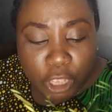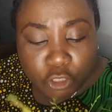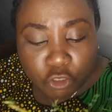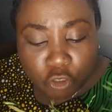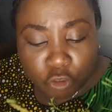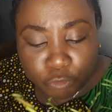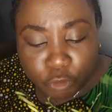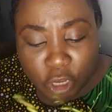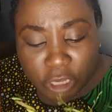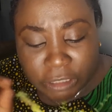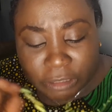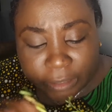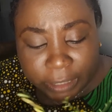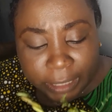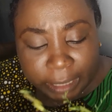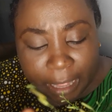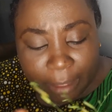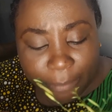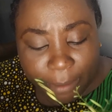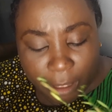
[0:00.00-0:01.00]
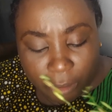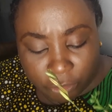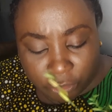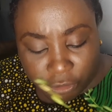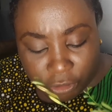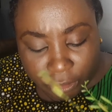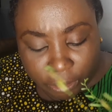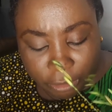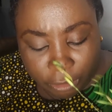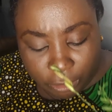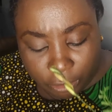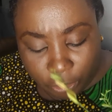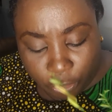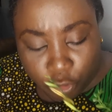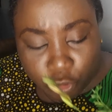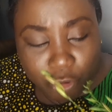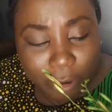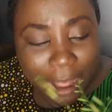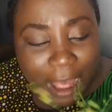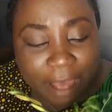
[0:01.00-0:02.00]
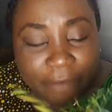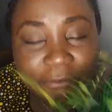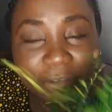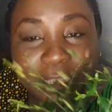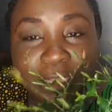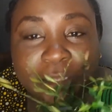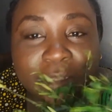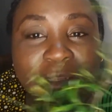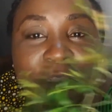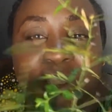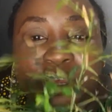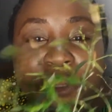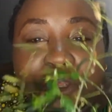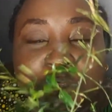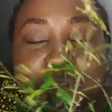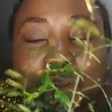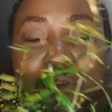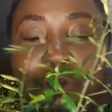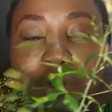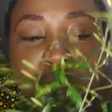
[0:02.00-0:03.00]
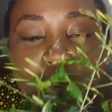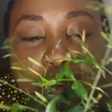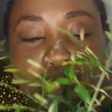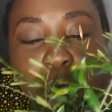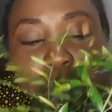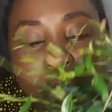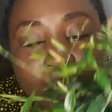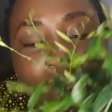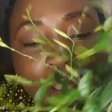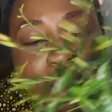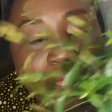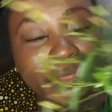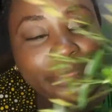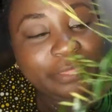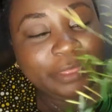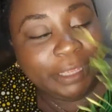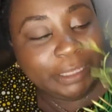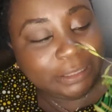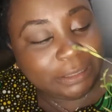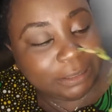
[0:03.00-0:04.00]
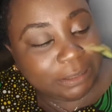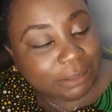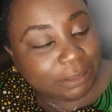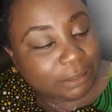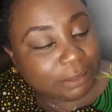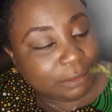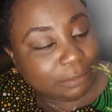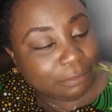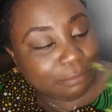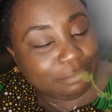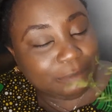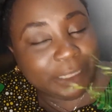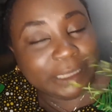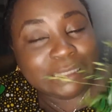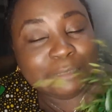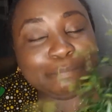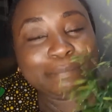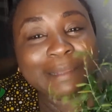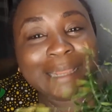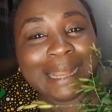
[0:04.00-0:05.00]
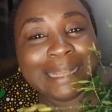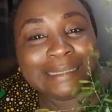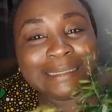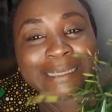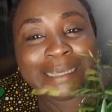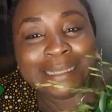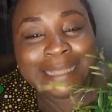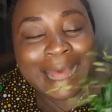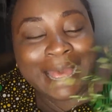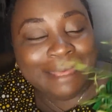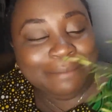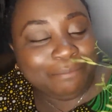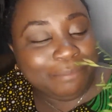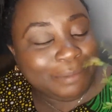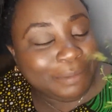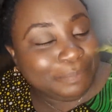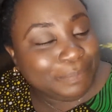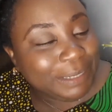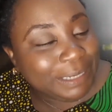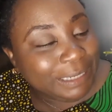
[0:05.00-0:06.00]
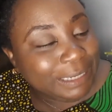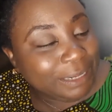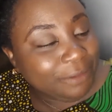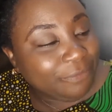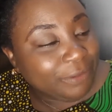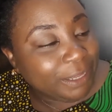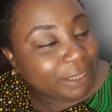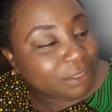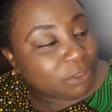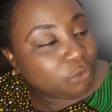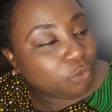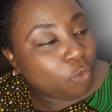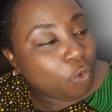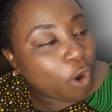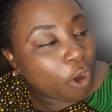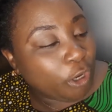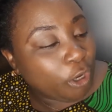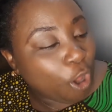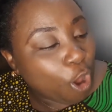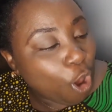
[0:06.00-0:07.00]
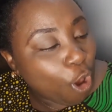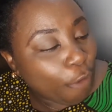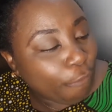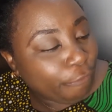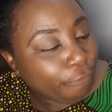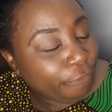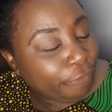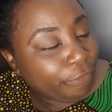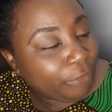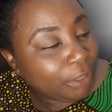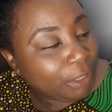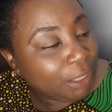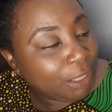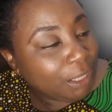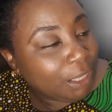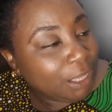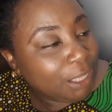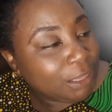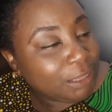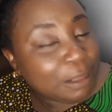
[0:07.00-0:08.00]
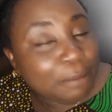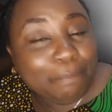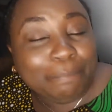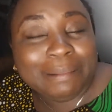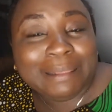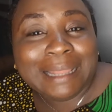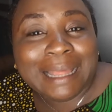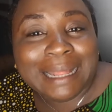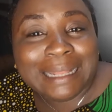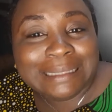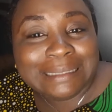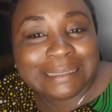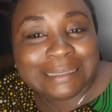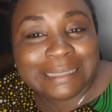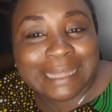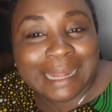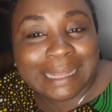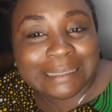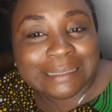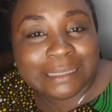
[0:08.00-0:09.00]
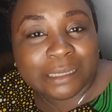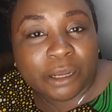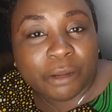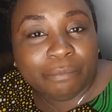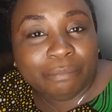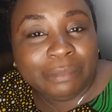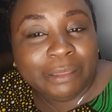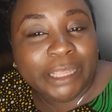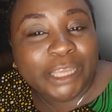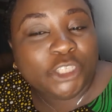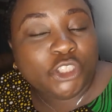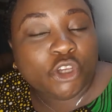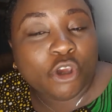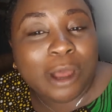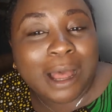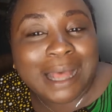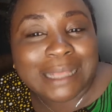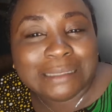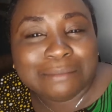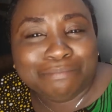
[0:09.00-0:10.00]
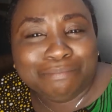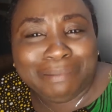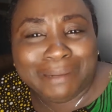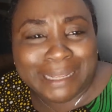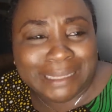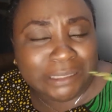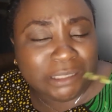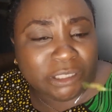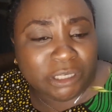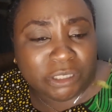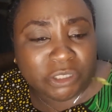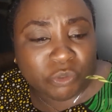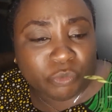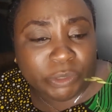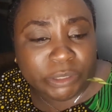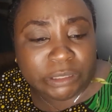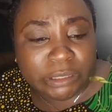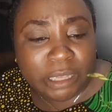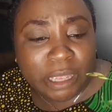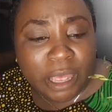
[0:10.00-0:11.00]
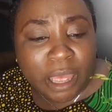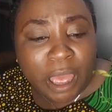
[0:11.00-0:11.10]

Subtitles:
So just think about you having, you know, this plant. I believe is one of the plants that nature has blessed us with.